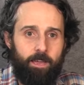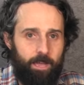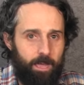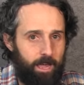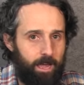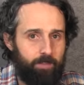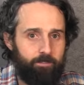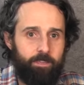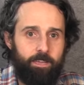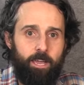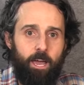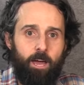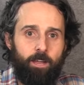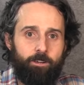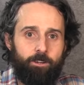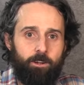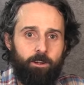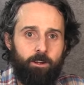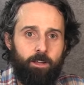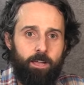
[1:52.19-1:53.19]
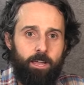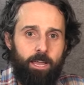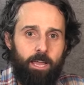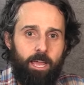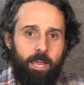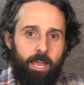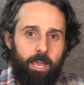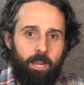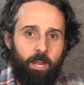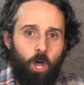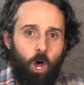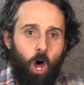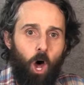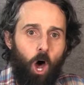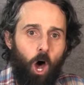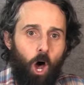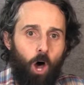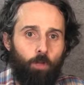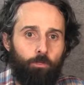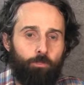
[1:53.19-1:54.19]
and the under hit
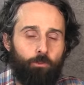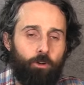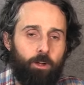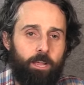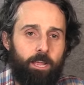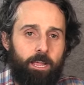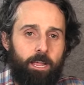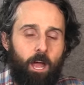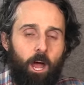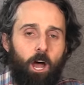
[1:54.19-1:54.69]
all three